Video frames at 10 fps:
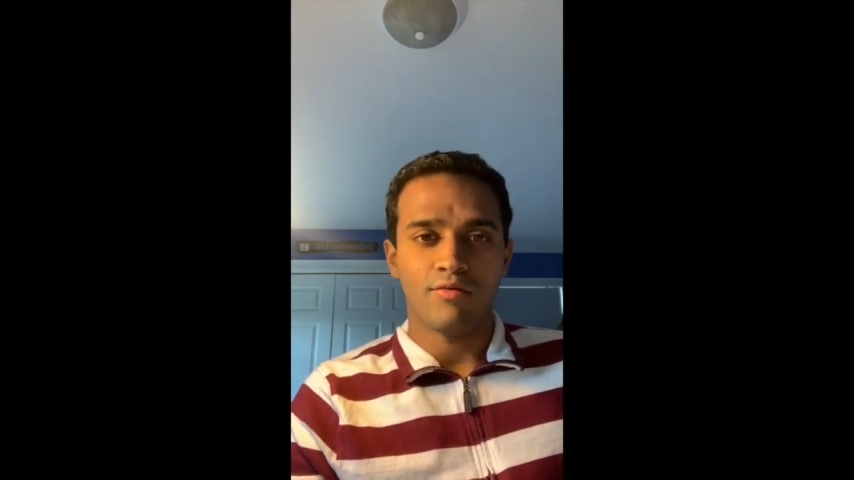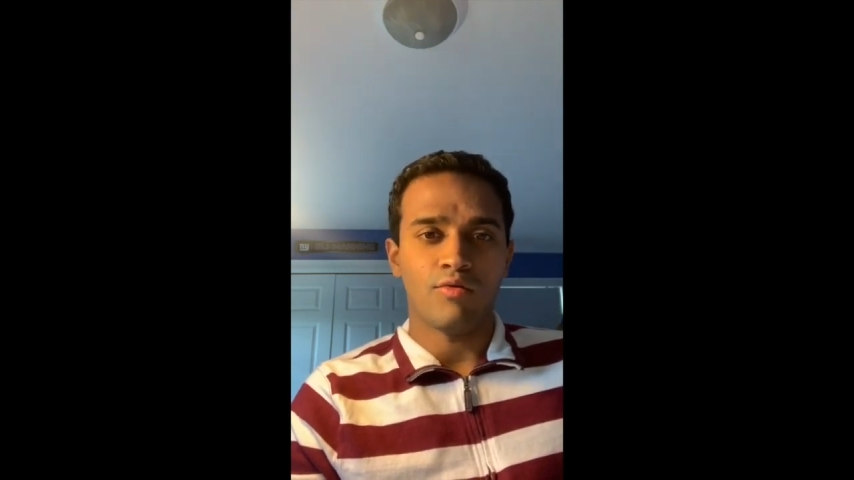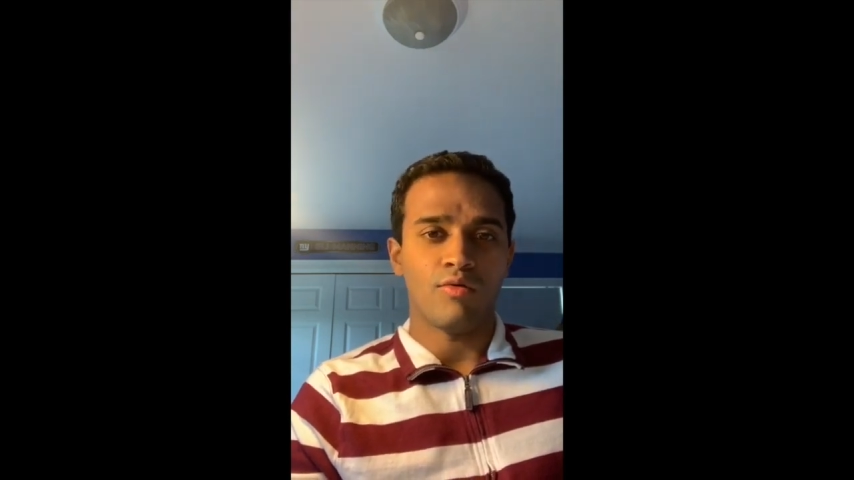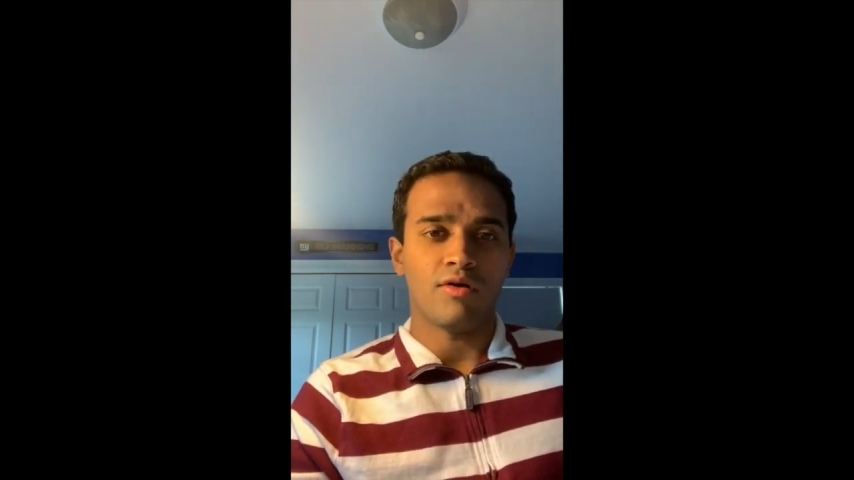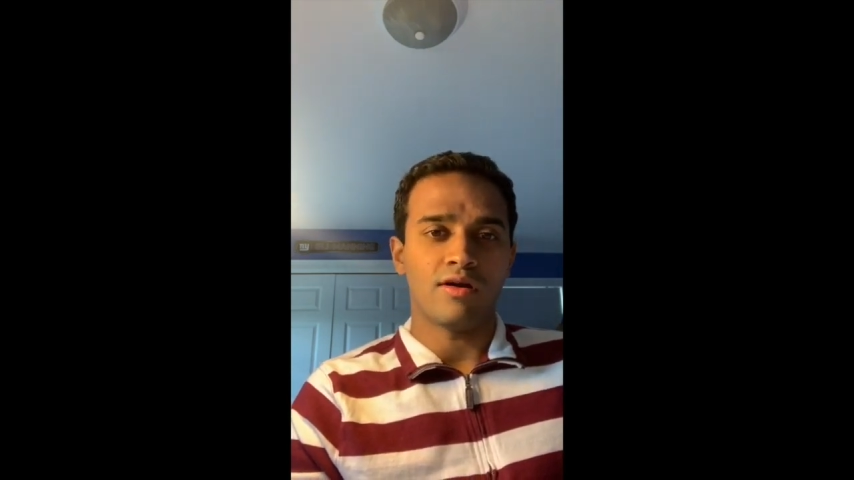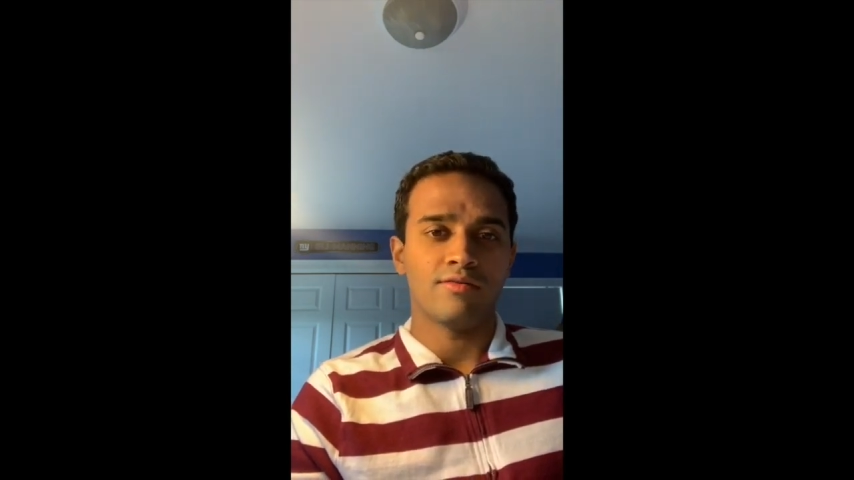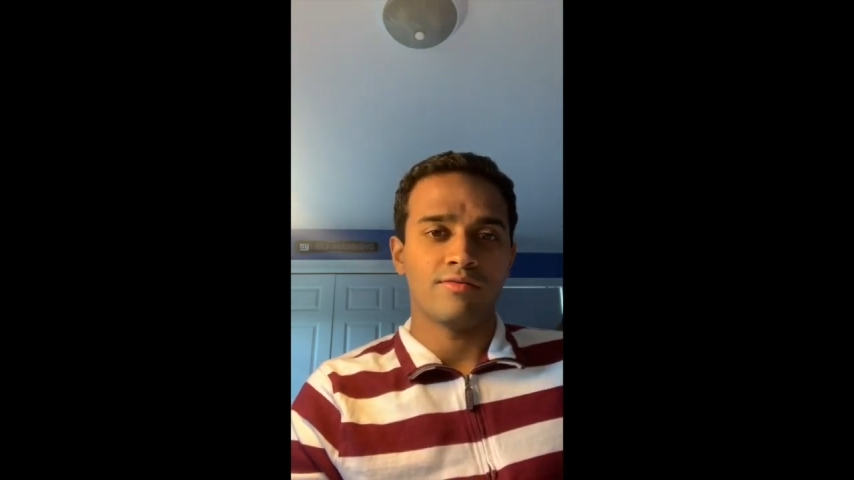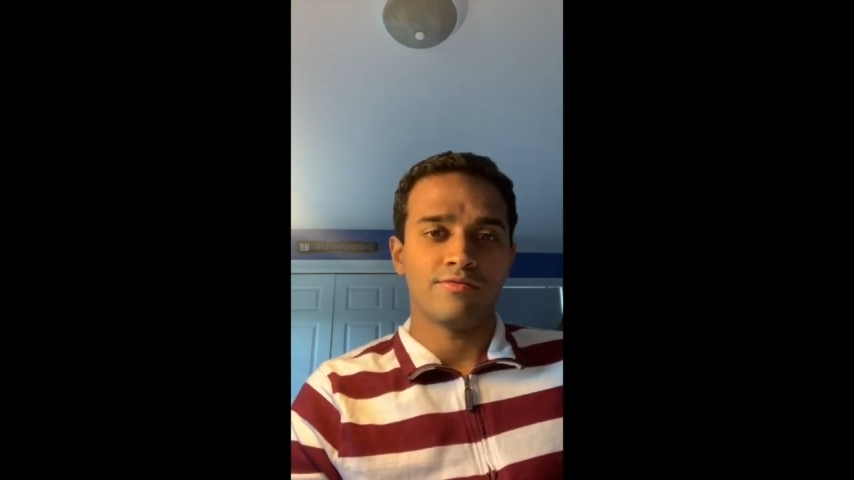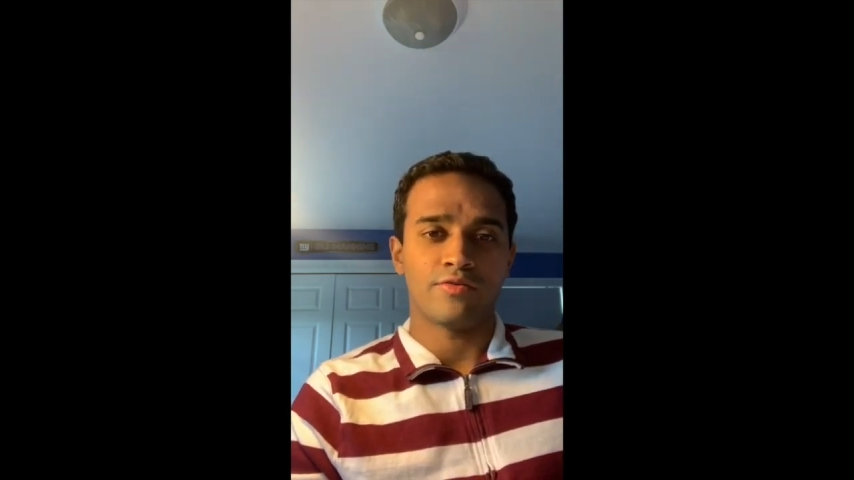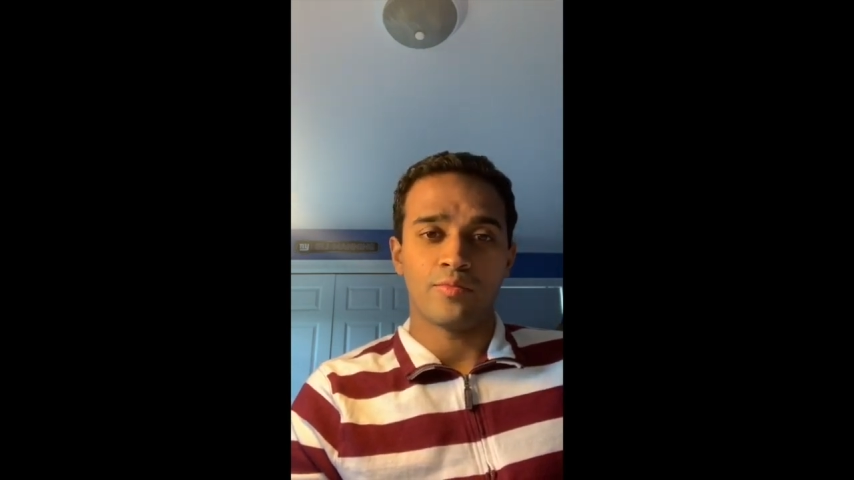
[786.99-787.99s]
or
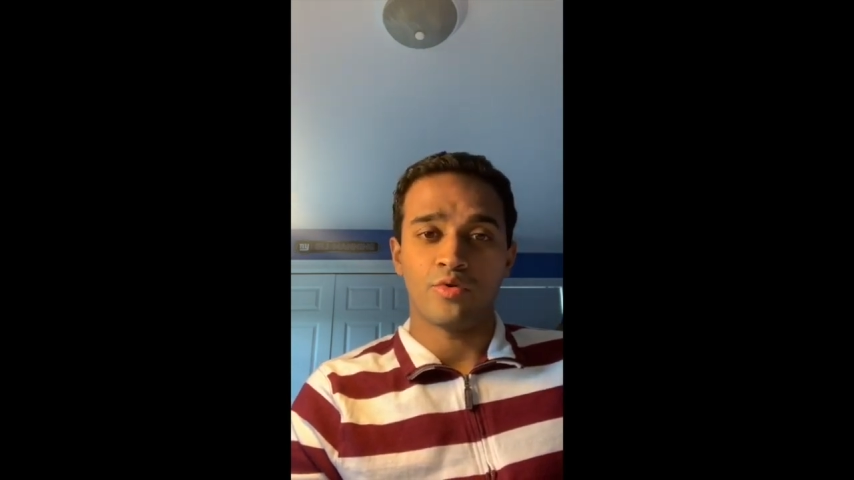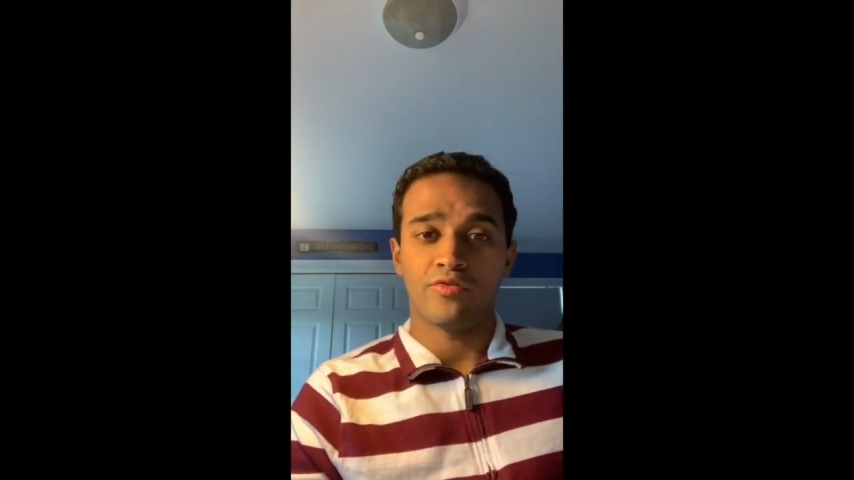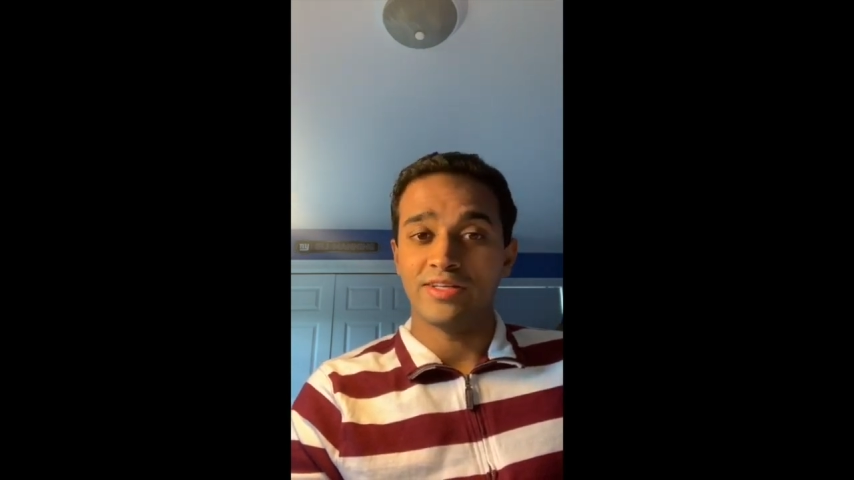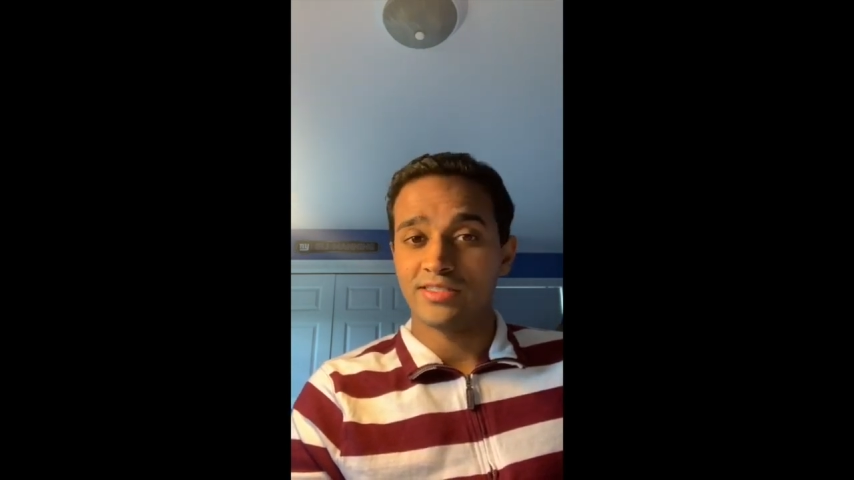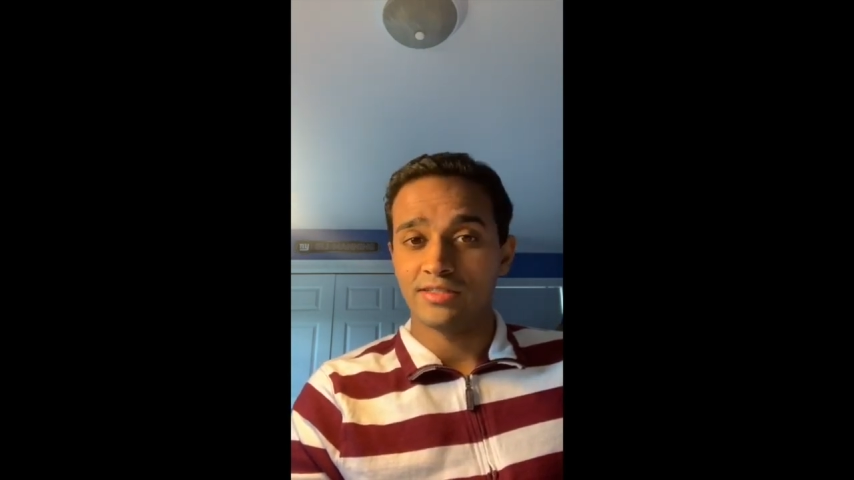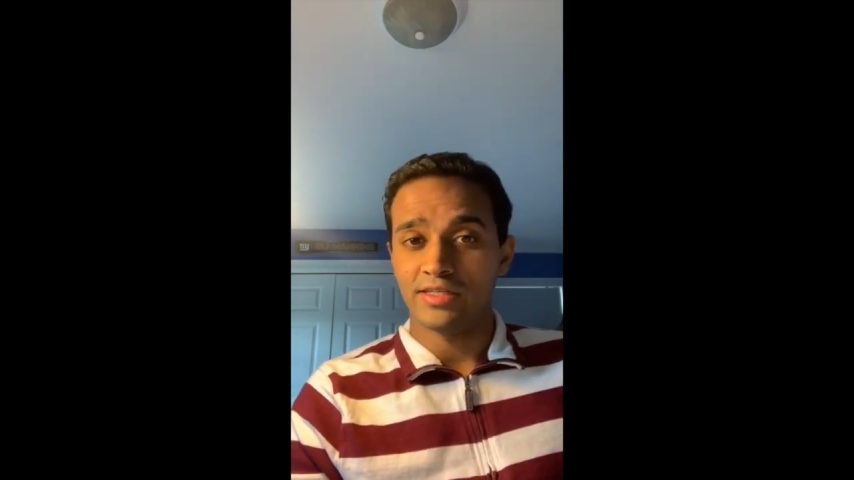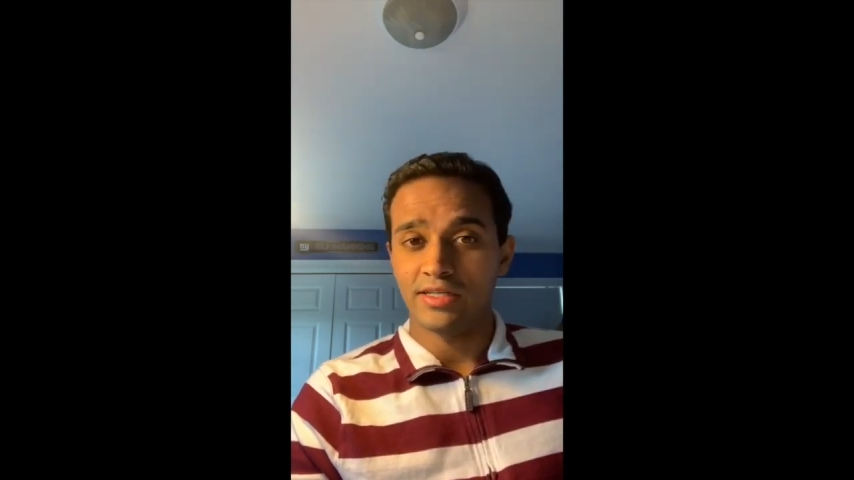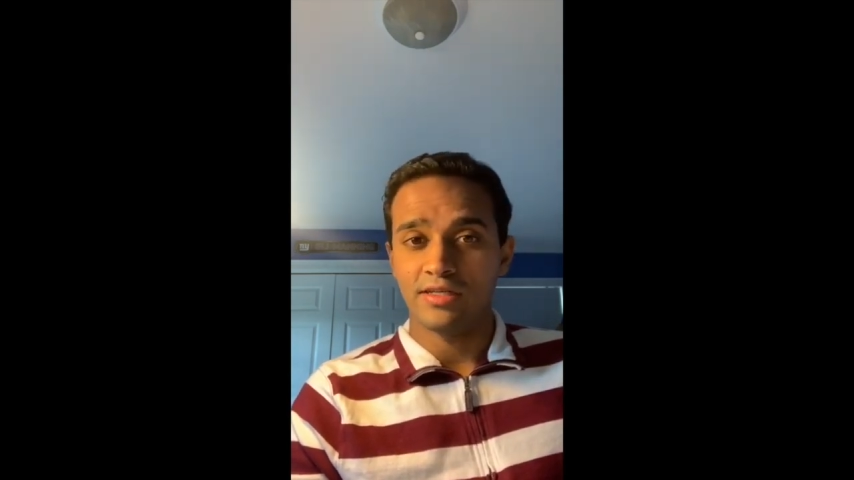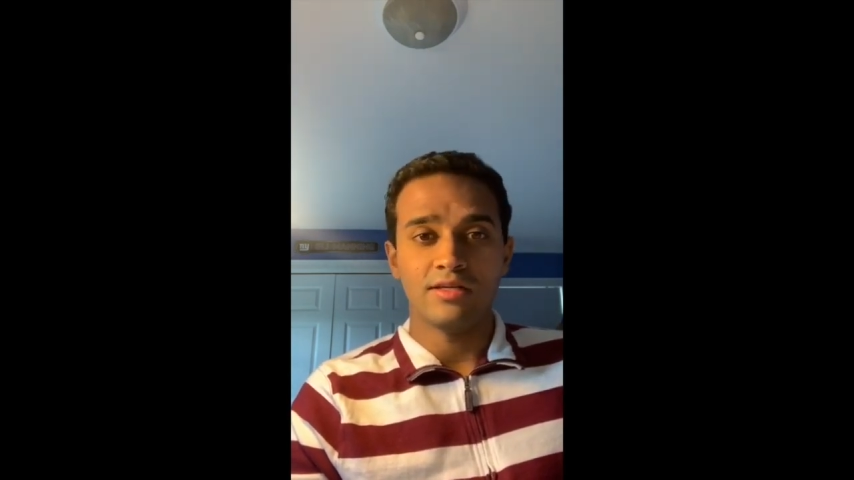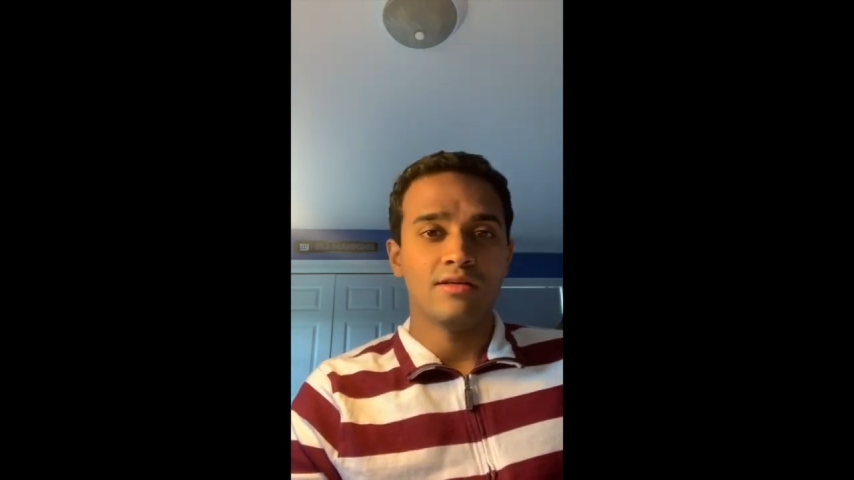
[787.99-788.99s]
for more recently,